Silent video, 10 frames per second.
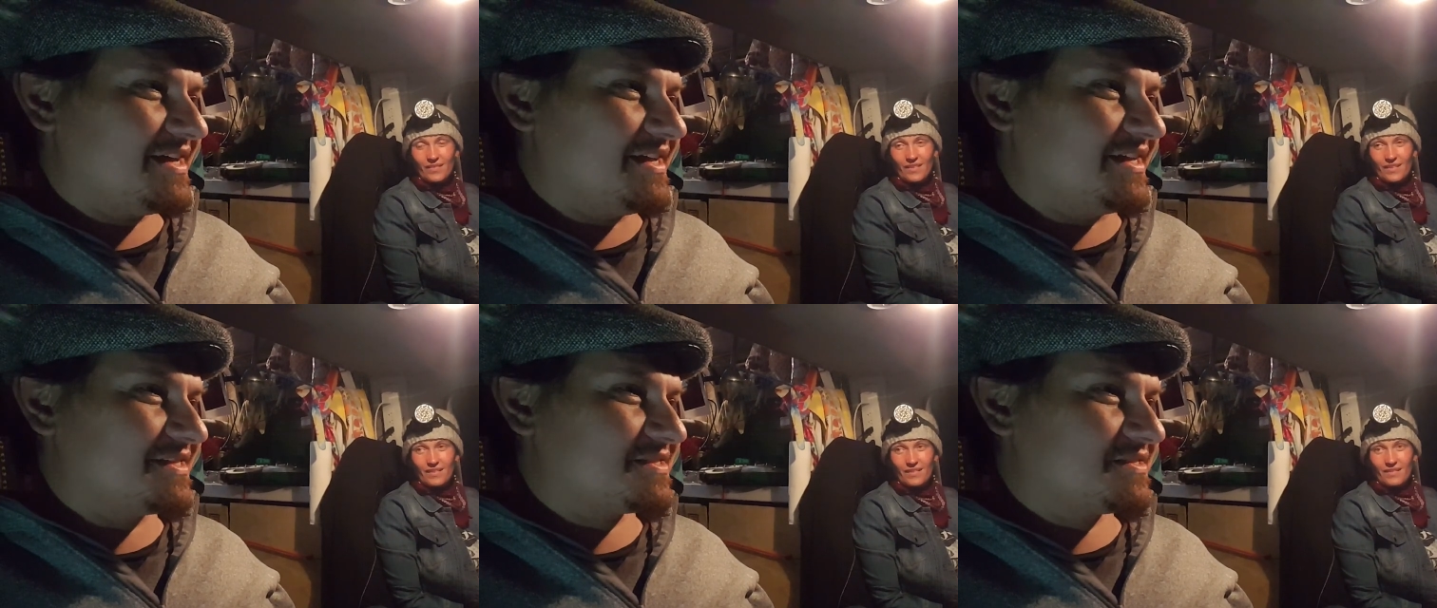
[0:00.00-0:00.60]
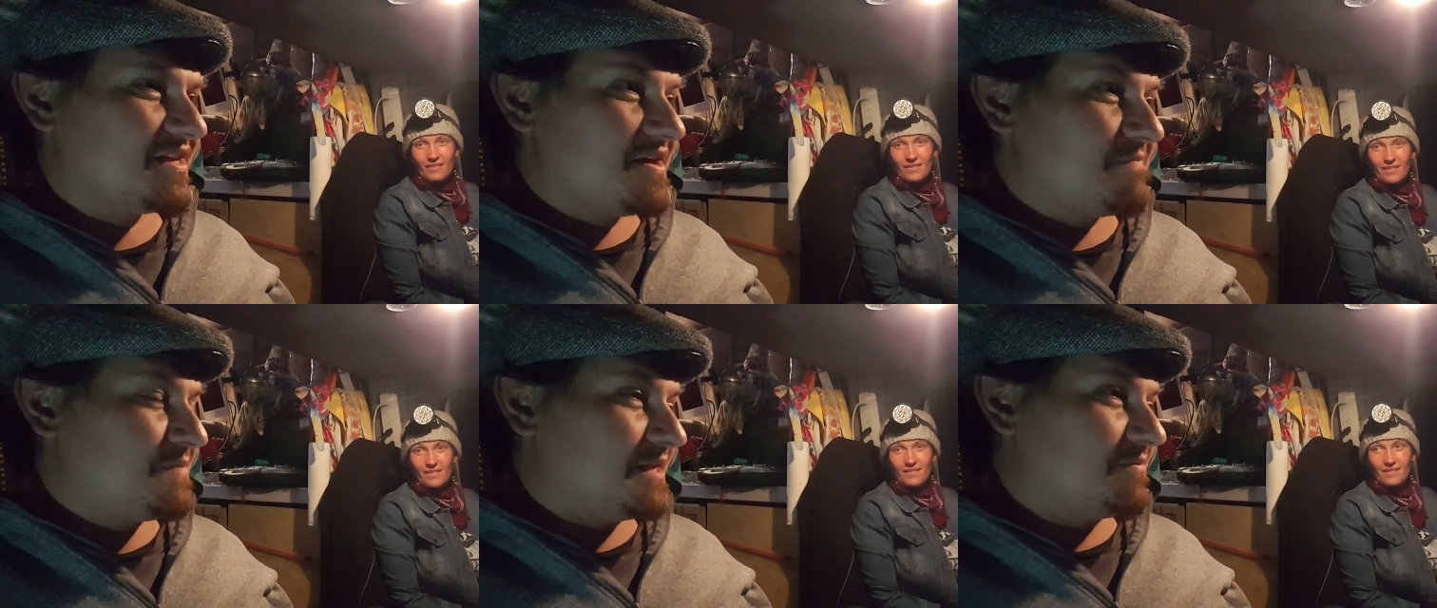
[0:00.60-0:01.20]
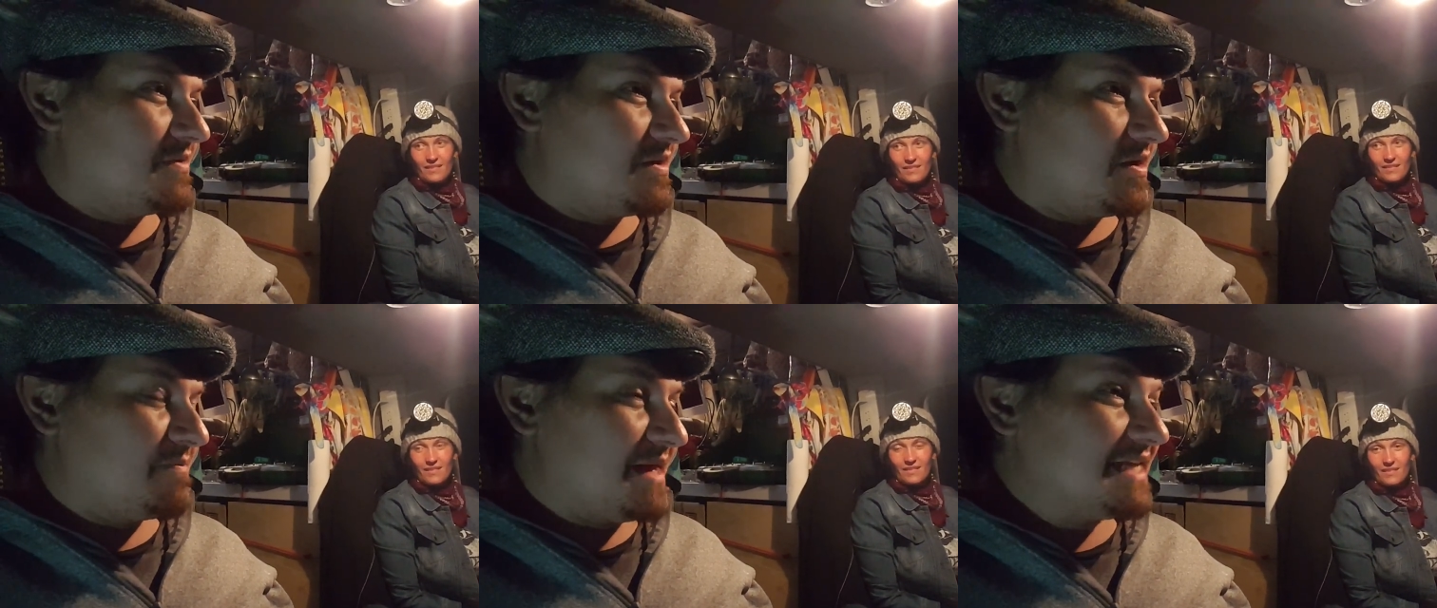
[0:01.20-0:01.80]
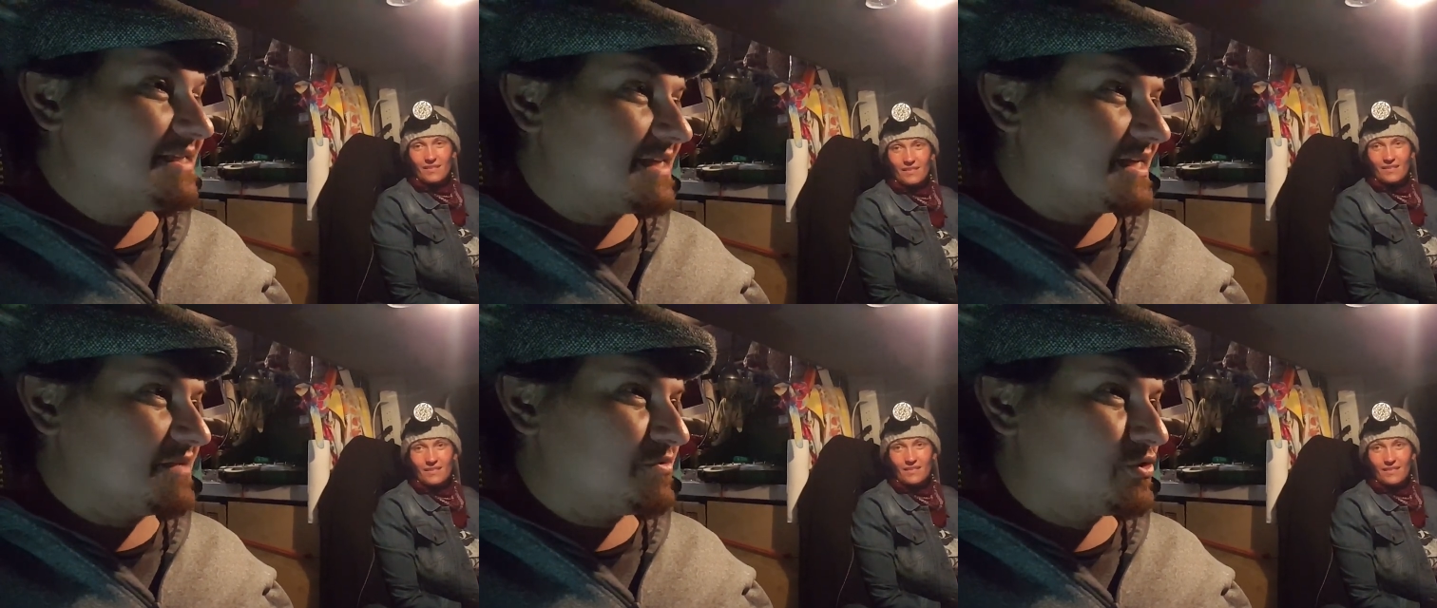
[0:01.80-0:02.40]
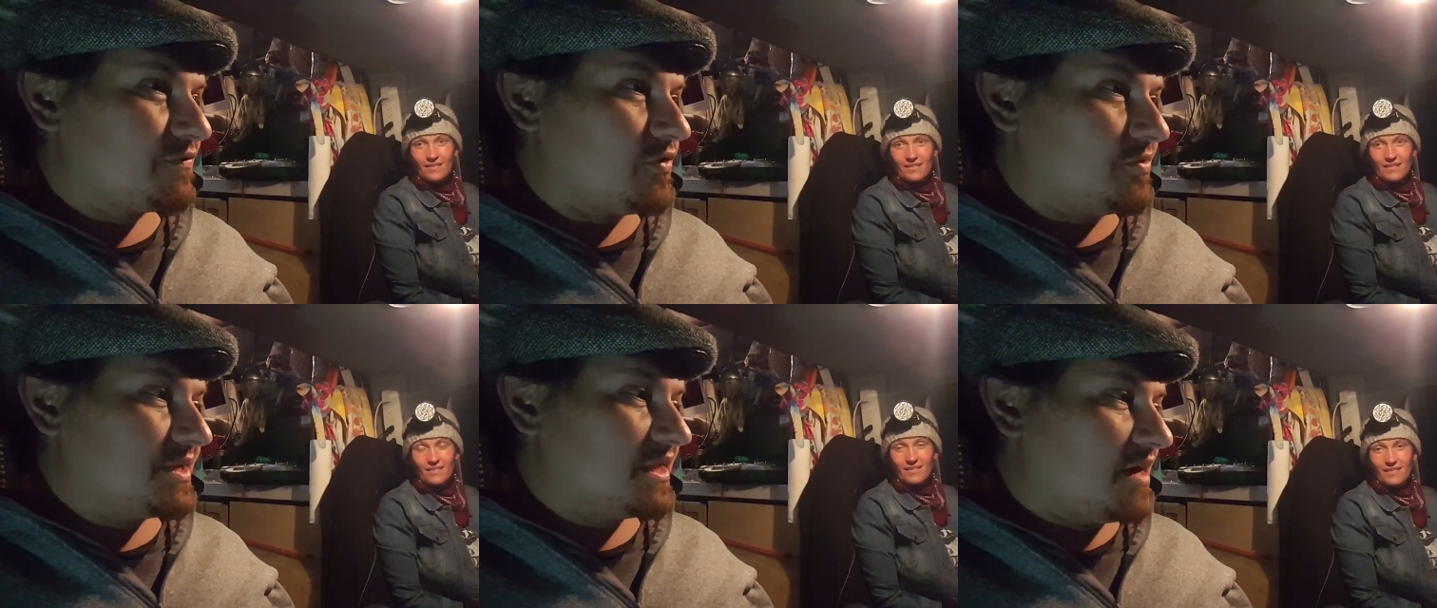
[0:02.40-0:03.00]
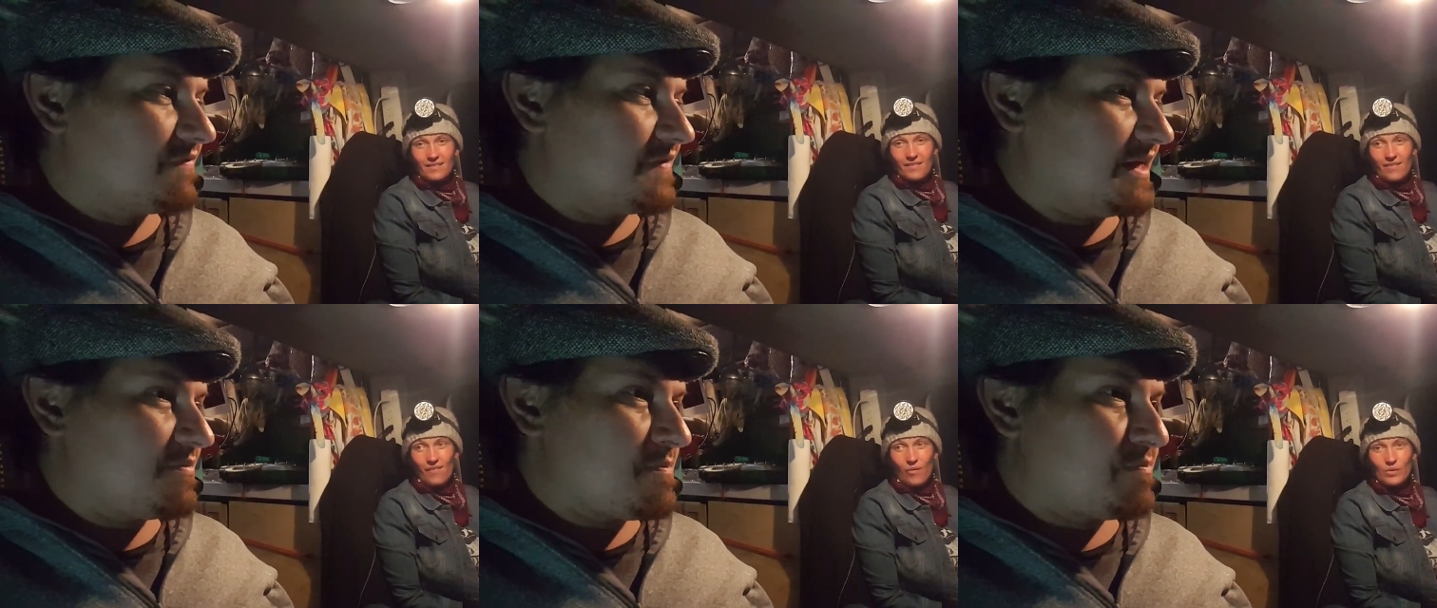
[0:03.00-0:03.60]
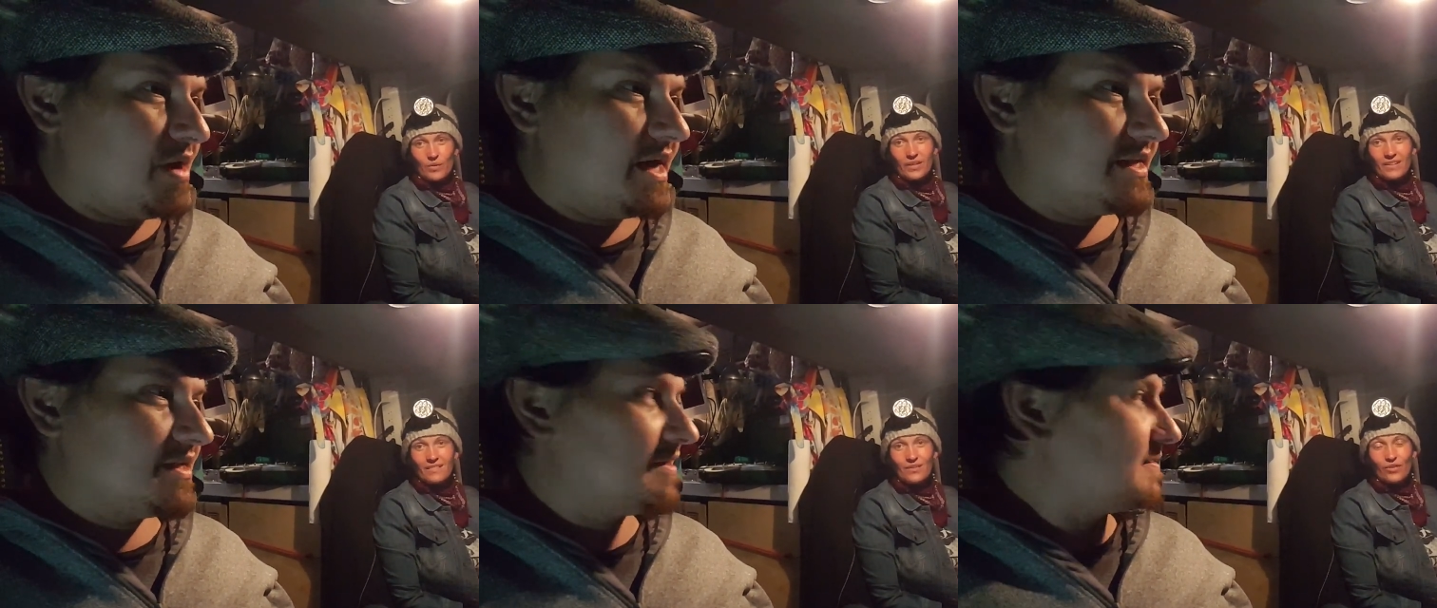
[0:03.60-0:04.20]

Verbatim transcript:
Speaker 1: and it's been amazing and beautiful, and we loved it. We were going to leave